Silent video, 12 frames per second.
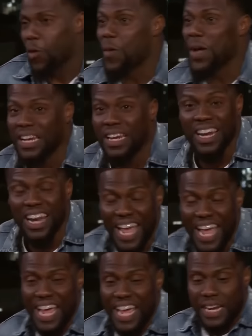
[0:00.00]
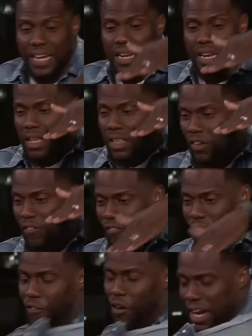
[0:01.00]
we land, the
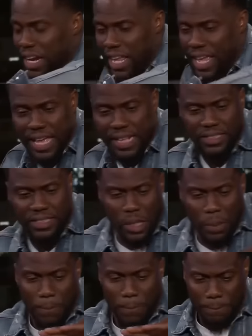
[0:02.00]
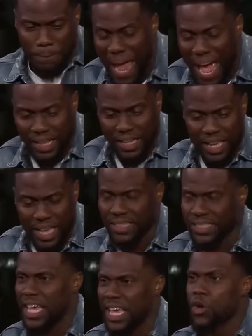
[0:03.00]
front hits, the back
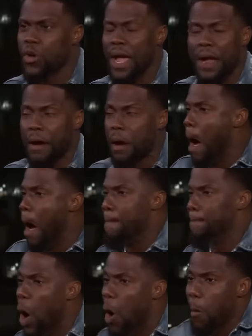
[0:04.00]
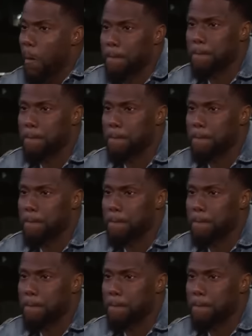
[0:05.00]
hits, and you hear boom,